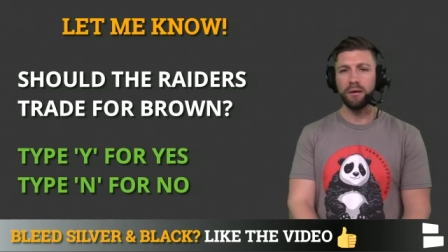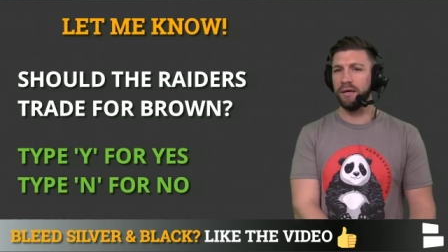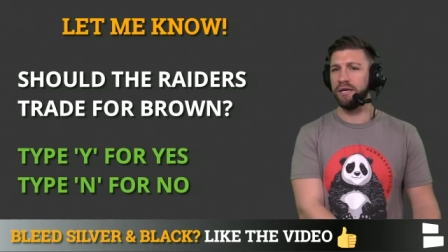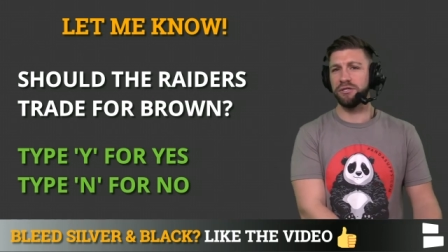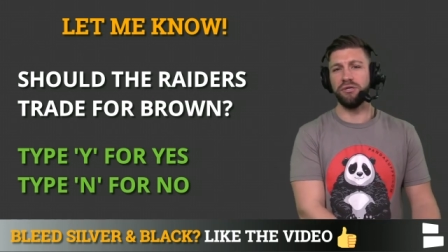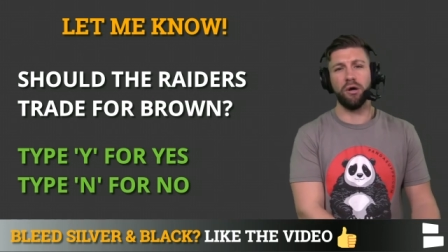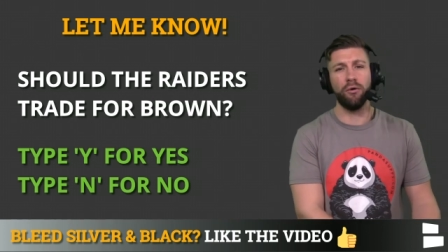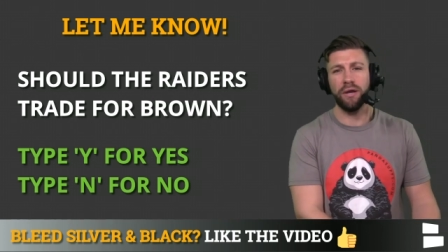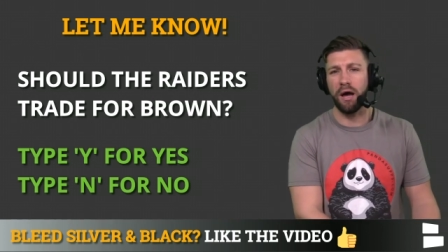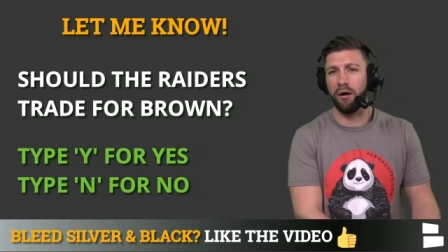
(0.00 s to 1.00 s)
He is
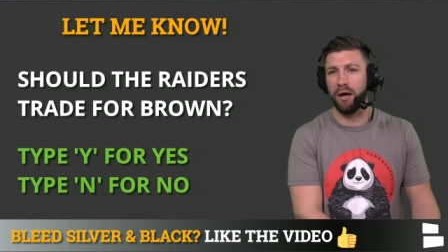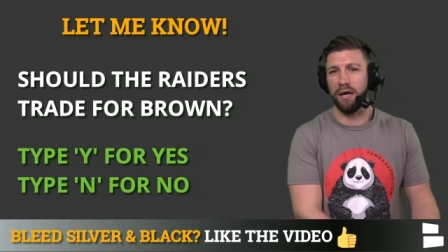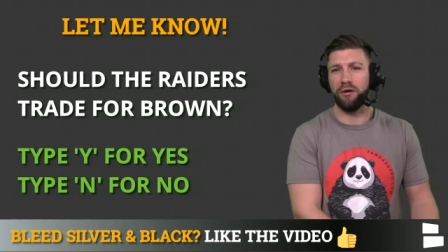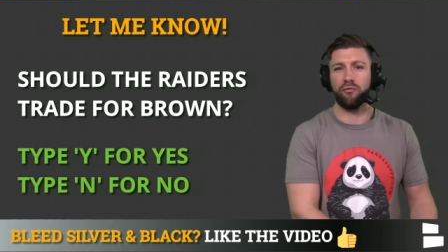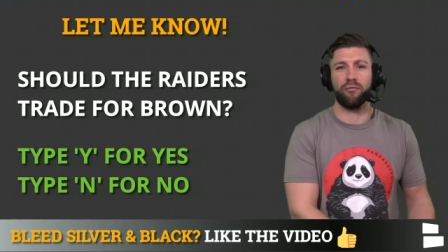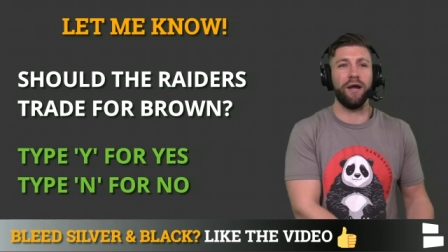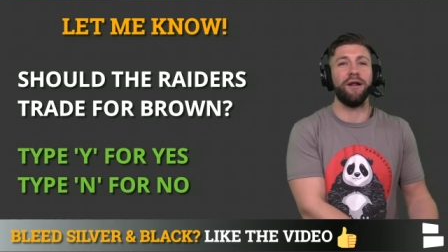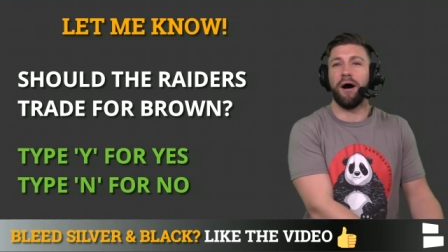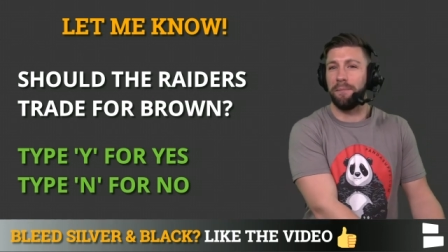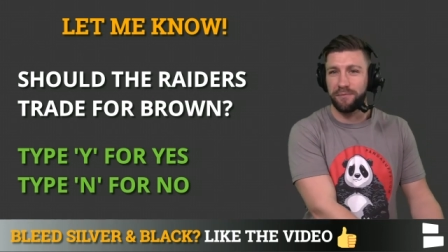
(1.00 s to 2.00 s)
no doubt a
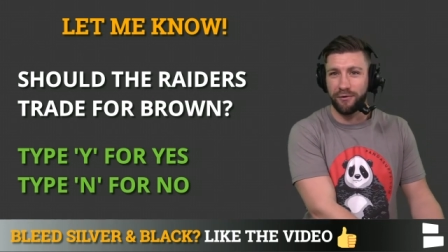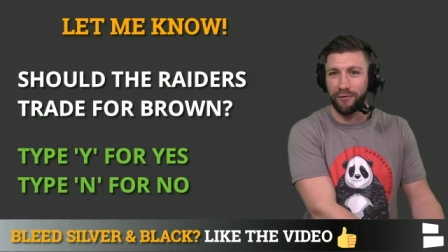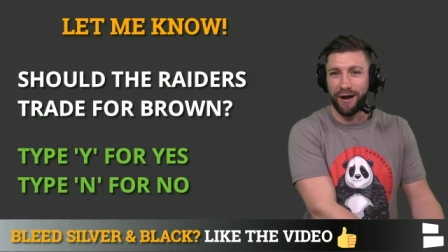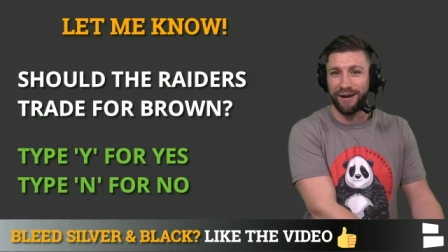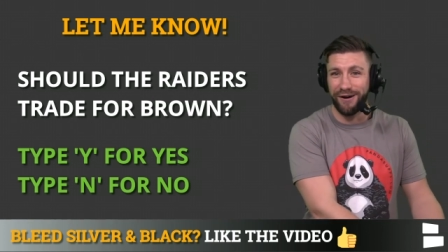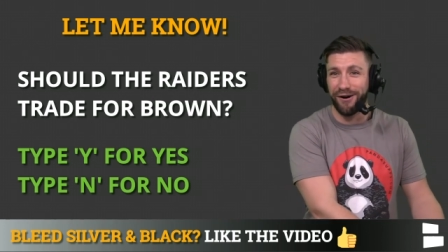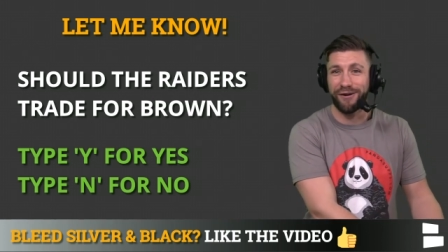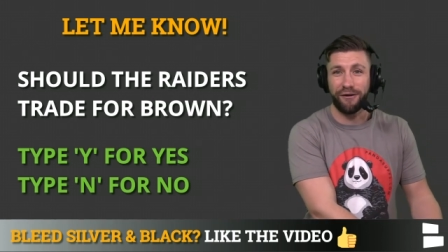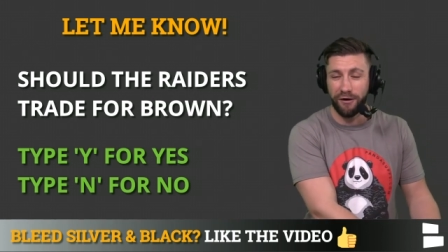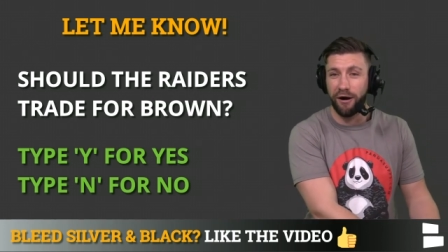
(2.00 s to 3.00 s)
great upgrade
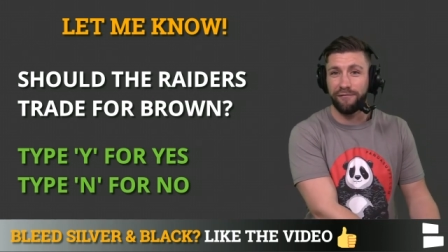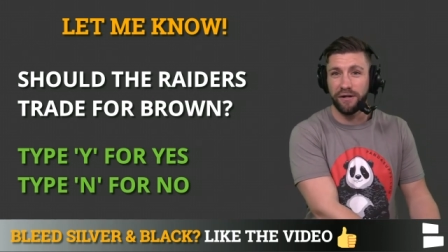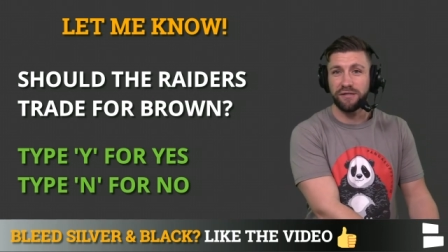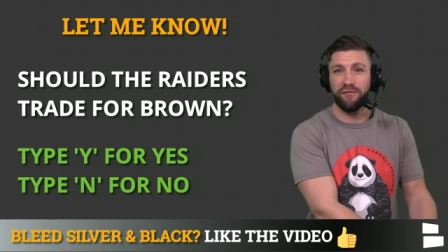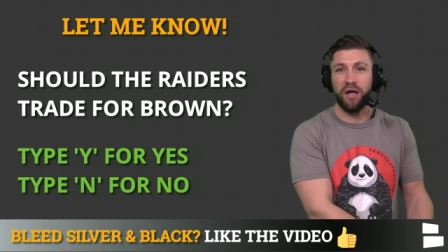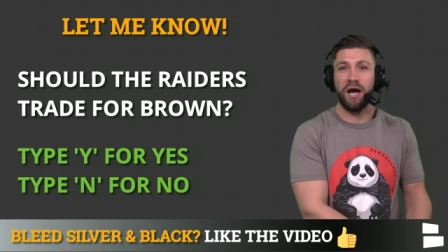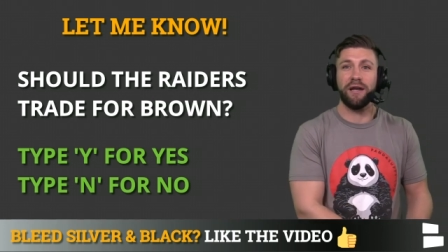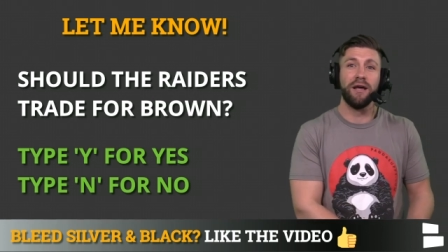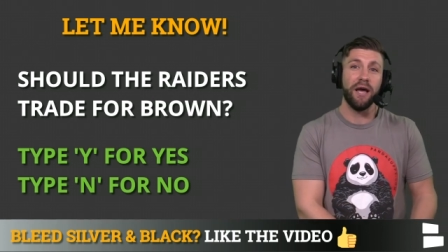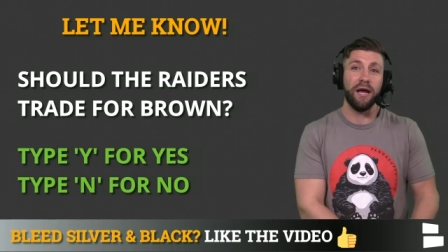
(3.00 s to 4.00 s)
on our offensive
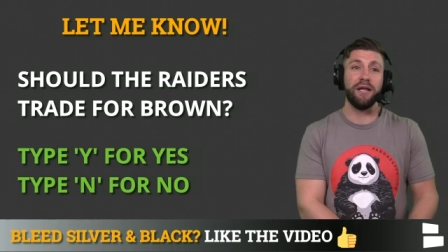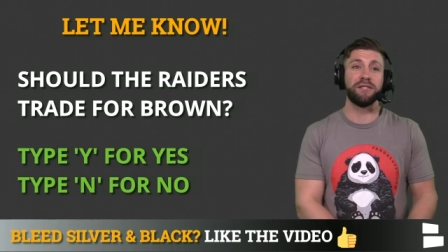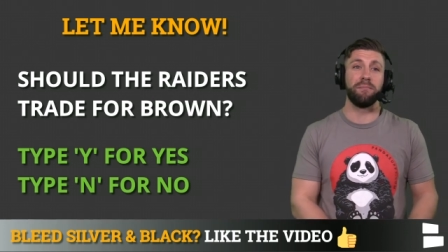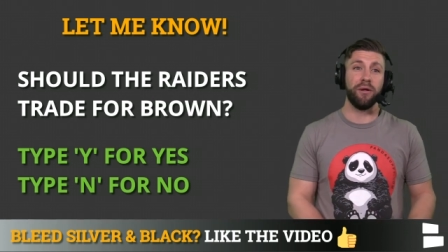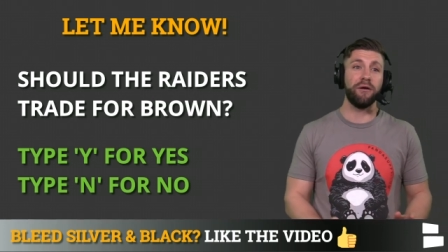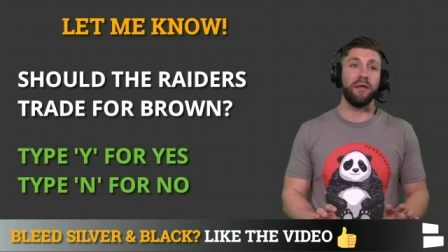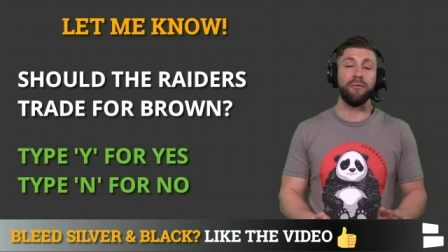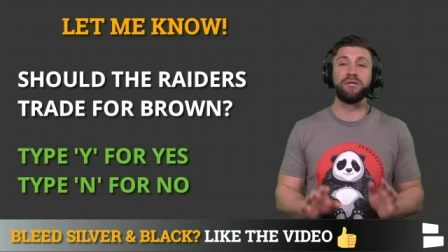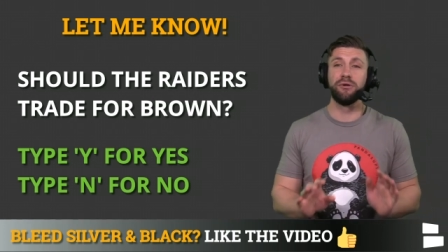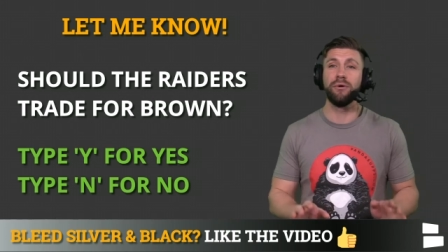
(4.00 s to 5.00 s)
line, and he's a player that
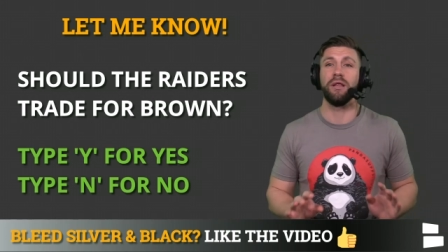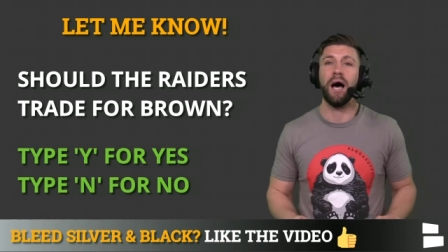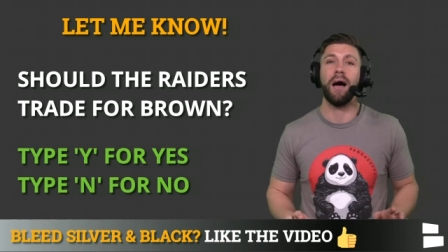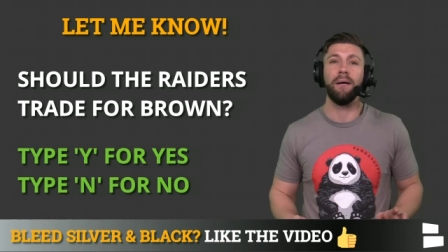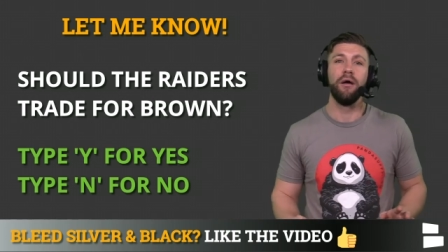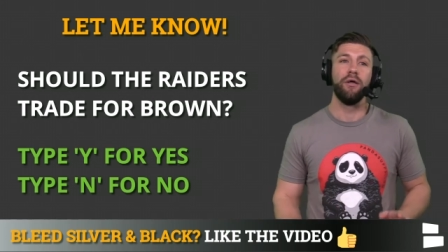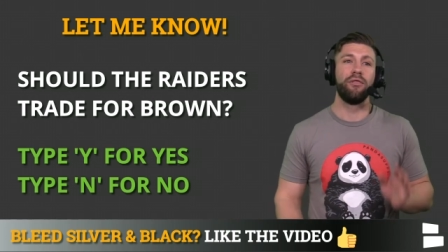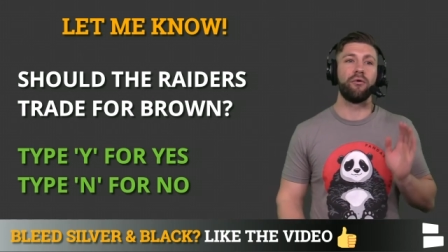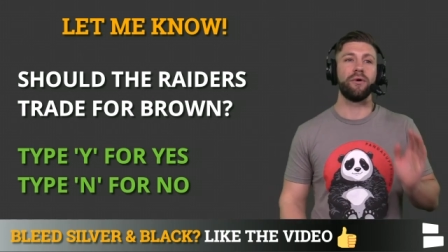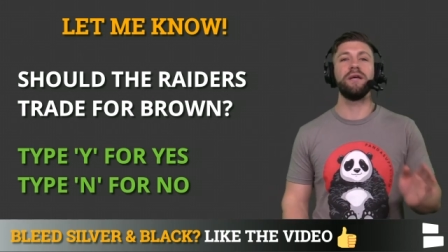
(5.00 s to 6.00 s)
would do a lot.
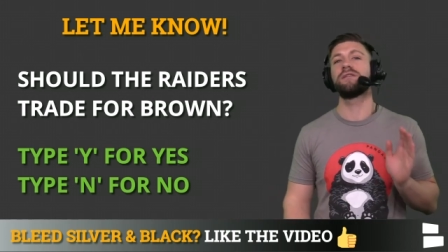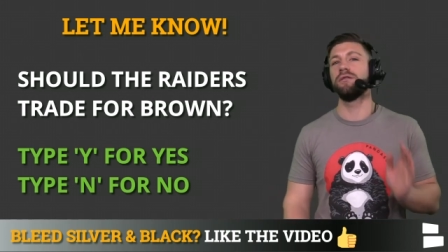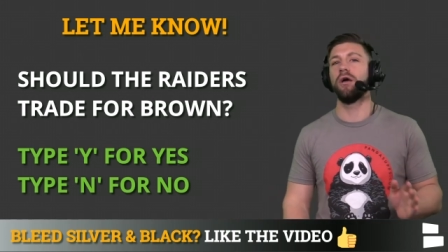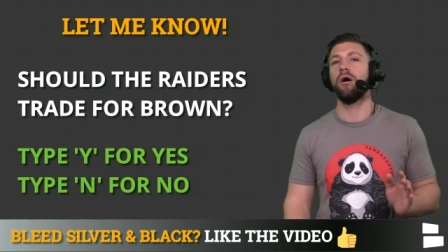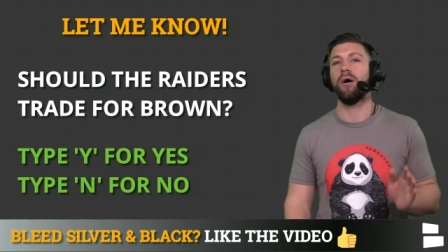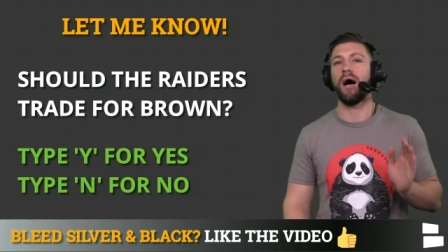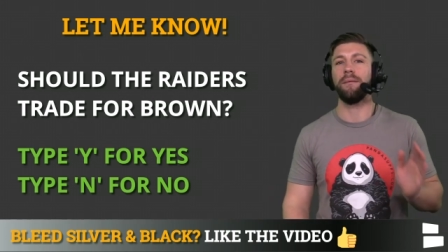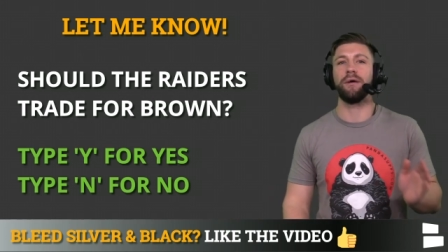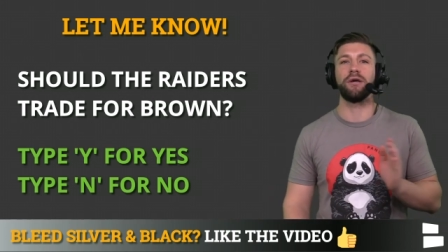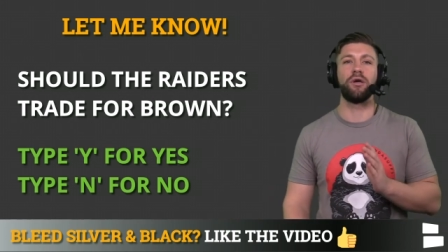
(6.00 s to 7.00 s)
The reason, though,
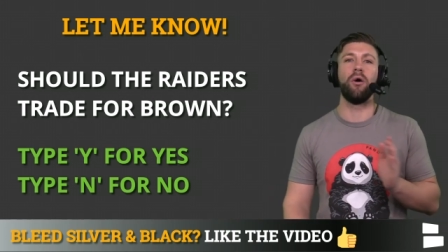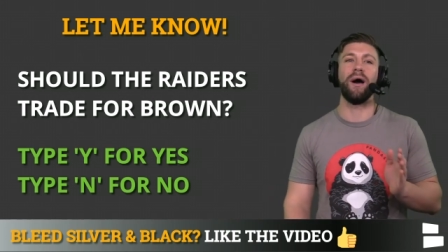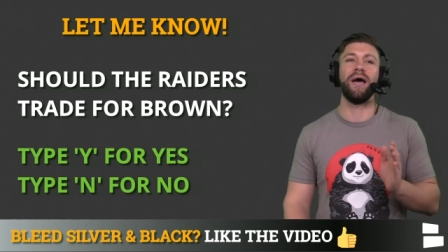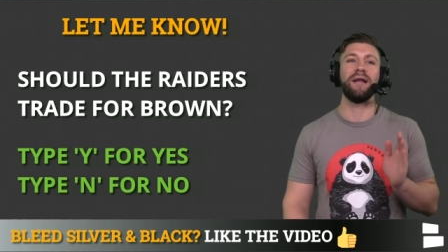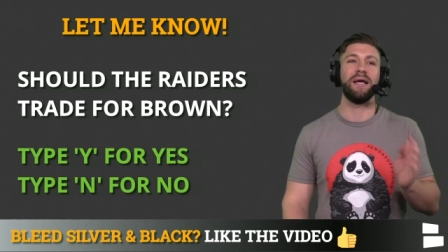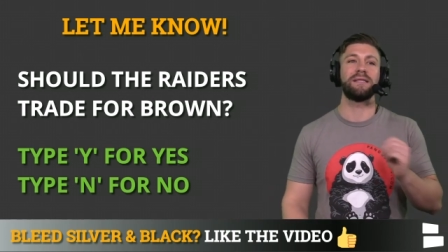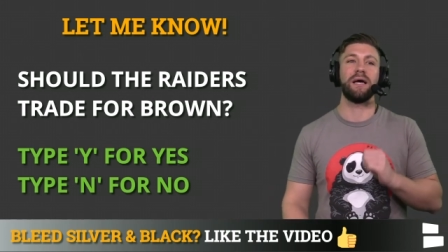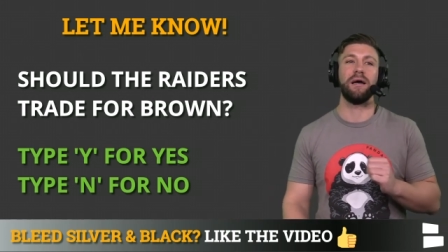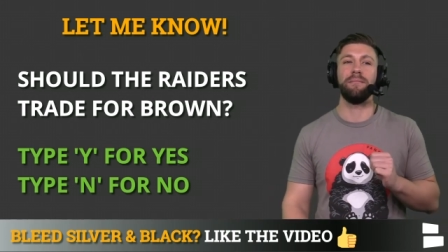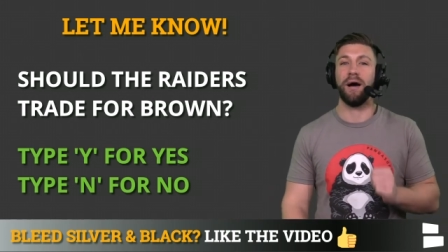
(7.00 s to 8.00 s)
I'm going to go ahead and
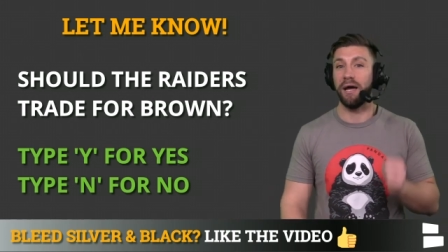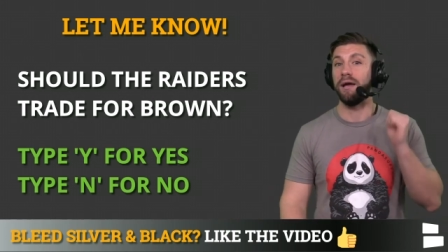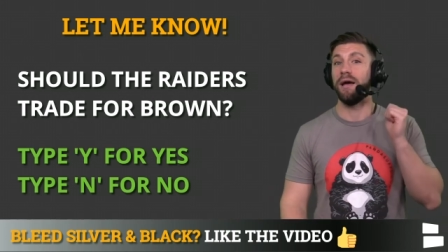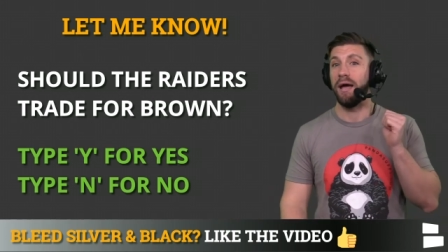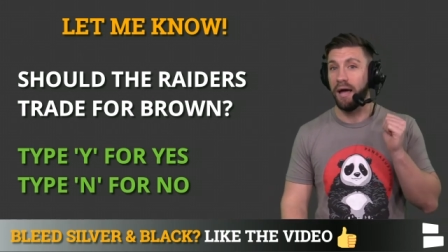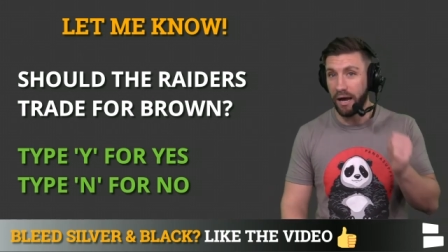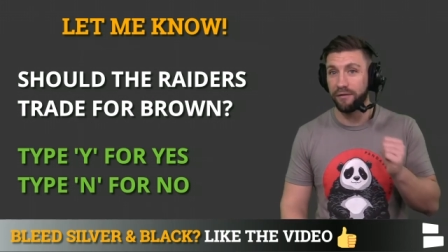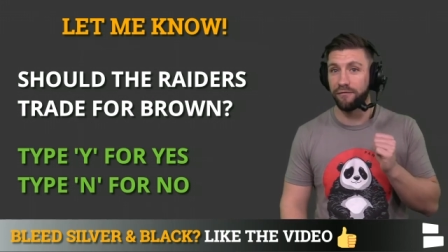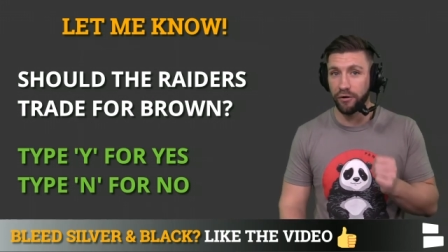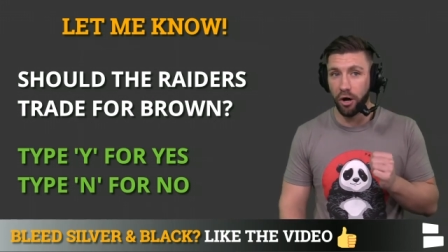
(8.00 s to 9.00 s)
type my N
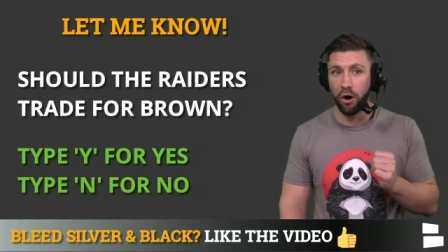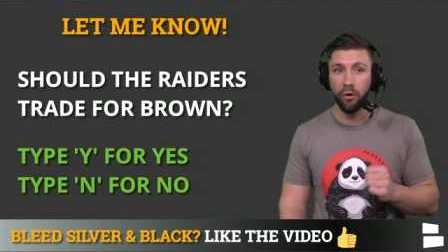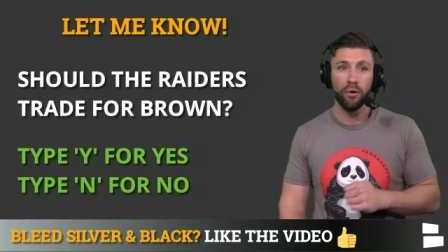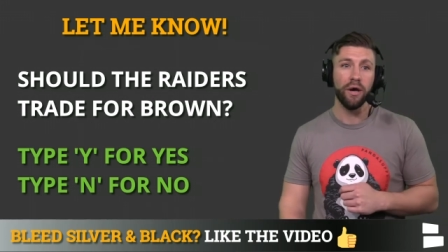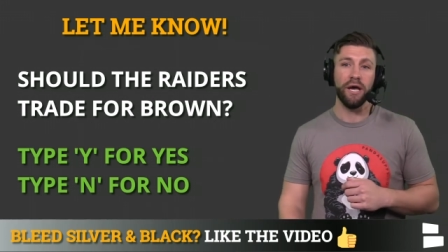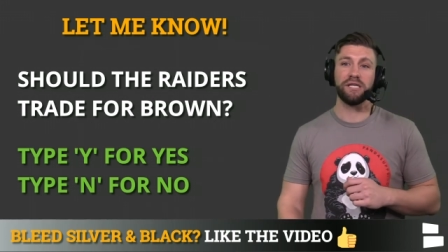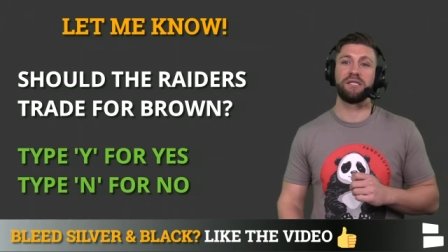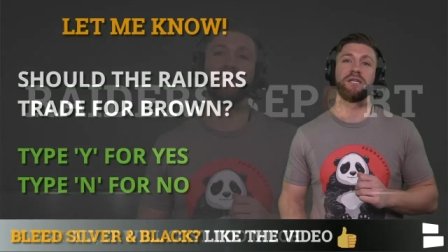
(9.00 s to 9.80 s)
for no is